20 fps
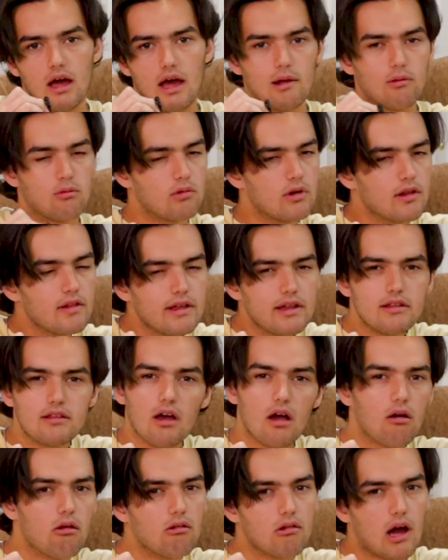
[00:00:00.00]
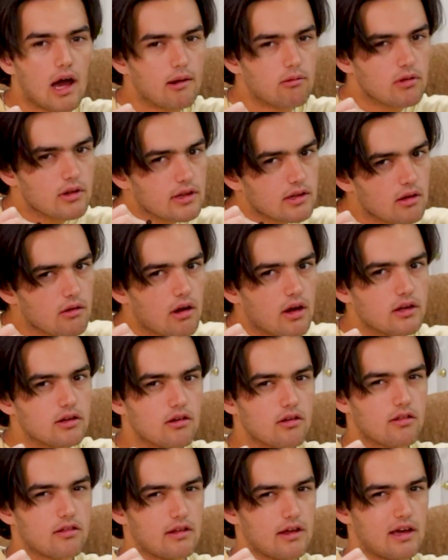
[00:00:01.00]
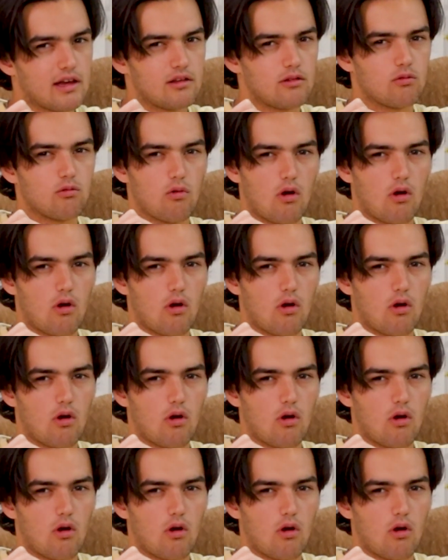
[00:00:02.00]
I really don't understand